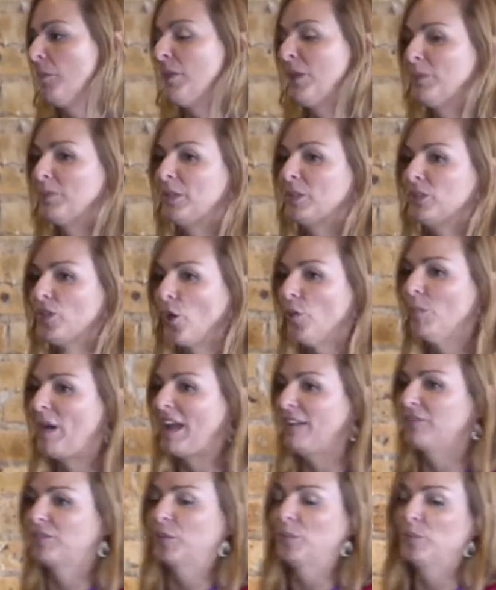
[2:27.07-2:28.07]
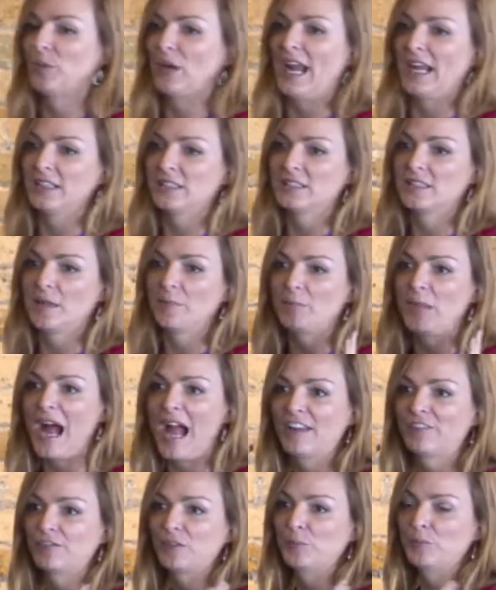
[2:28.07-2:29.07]
People don't buy from brands. They
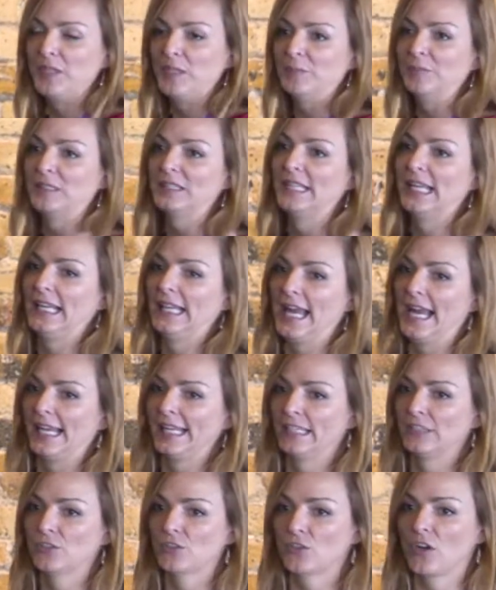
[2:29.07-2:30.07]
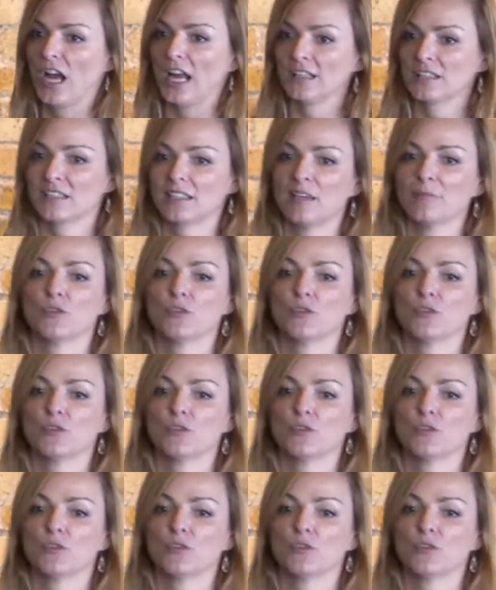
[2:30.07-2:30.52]
buy from people they like and trust.